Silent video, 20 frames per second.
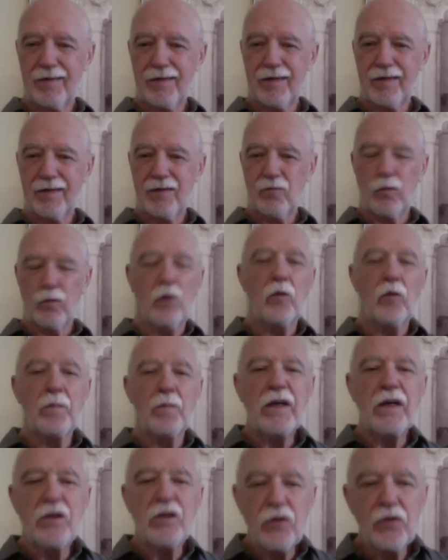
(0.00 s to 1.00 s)
we will be
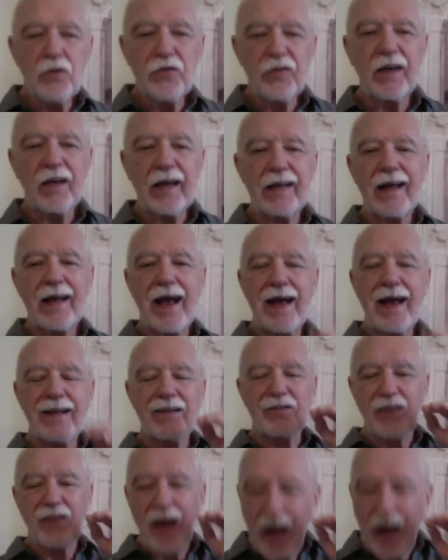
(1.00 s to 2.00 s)
using it at
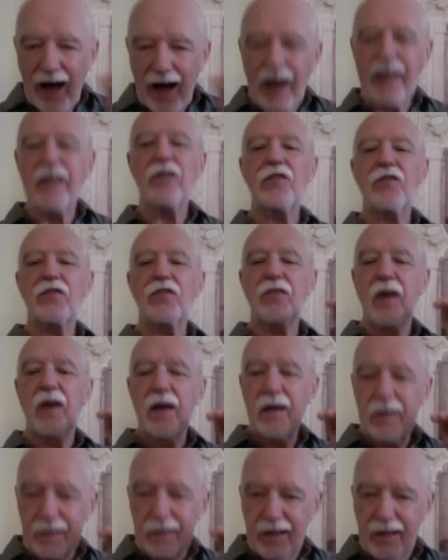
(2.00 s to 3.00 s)
its highest
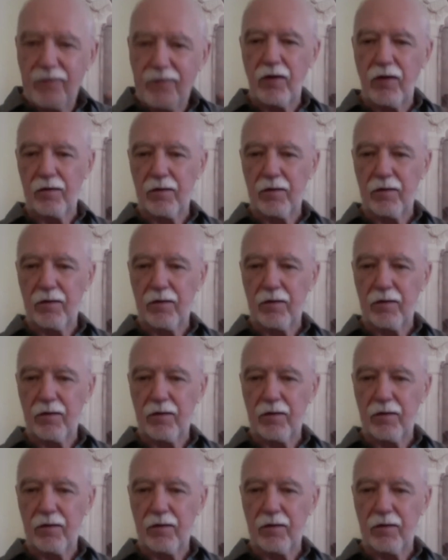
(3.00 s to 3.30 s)
level.